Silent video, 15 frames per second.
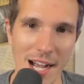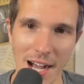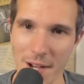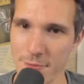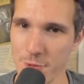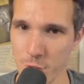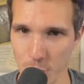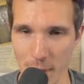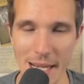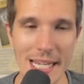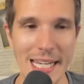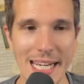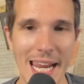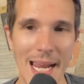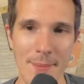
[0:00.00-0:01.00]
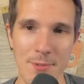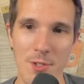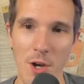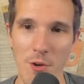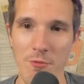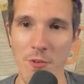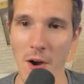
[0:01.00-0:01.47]
training camp so
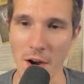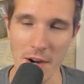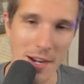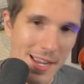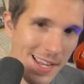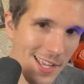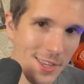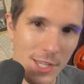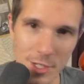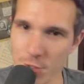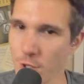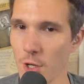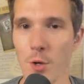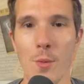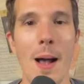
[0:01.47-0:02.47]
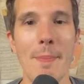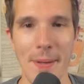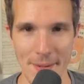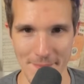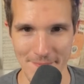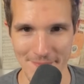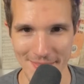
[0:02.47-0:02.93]
far. The true
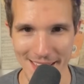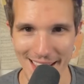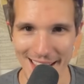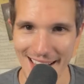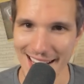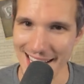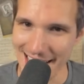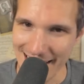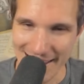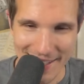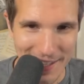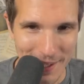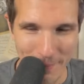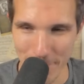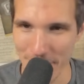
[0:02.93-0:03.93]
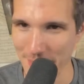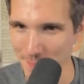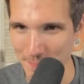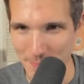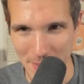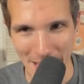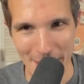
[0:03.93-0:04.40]
weapon.
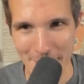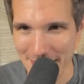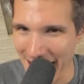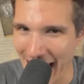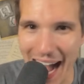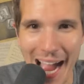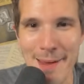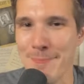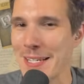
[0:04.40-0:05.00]
The hype is